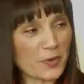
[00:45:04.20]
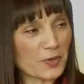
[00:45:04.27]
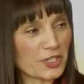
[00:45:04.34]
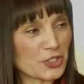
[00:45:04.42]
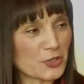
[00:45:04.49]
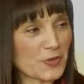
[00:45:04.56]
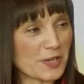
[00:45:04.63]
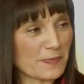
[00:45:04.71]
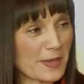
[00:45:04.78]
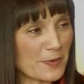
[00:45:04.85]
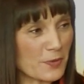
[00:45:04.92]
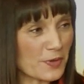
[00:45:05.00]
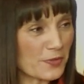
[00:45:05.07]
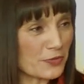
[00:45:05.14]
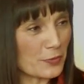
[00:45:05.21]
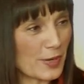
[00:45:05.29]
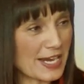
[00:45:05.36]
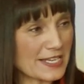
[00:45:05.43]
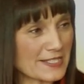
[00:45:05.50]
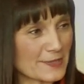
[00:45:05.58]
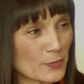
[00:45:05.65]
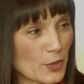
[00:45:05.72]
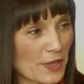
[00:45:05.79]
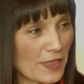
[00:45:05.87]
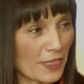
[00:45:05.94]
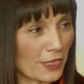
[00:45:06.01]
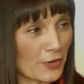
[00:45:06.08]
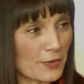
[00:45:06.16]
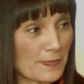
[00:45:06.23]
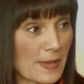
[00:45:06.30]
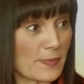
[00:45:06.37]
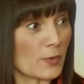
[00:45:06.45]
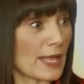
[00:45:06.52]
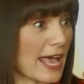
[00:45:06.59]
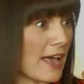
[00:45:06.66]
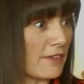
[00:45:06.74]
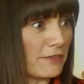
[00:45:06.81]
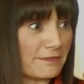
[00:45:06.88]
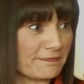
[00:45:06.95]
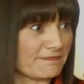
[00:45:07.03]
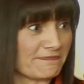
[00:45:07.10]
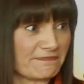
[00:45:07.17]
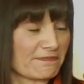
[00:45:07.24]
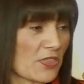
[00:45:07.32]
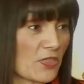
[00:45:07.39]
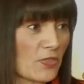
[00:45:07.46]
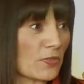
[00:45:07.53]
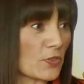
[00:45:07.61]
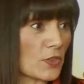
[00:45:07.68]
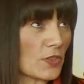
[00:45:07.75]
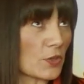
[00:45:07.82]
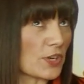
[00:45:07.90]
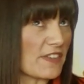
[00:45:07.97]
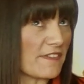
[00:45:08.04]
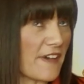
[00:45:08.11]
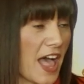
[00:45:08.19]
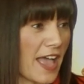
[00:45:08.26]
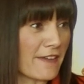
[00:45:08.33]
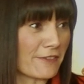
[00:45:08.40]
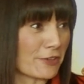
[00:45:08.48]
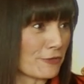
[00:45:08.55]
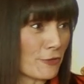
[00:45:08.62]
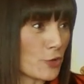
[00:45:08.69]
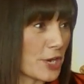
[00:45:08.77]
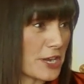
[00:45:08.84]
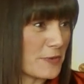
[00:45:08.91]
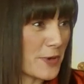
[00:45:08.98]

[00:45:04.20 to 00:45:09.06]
how, we're, doing. doing. Maybe we've raised more than third. Maybe we'll have 35 or 40